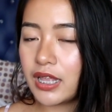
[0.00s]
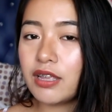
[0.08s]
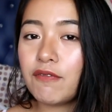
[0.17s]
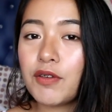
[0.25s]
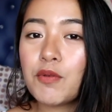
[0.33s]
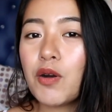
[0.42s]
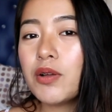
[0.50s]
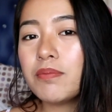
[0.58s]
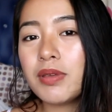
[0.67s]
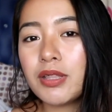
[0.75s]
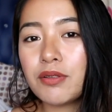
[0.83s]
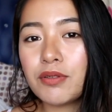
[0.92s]
And if you
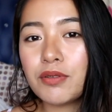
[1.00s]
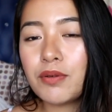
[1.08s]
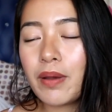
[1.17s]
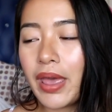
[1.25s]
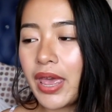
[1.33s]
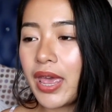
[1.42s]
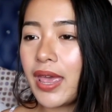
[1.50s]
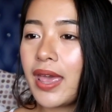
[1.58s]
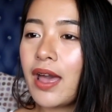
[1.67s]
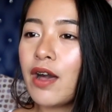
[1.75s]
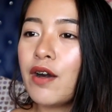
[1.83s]
want me to do a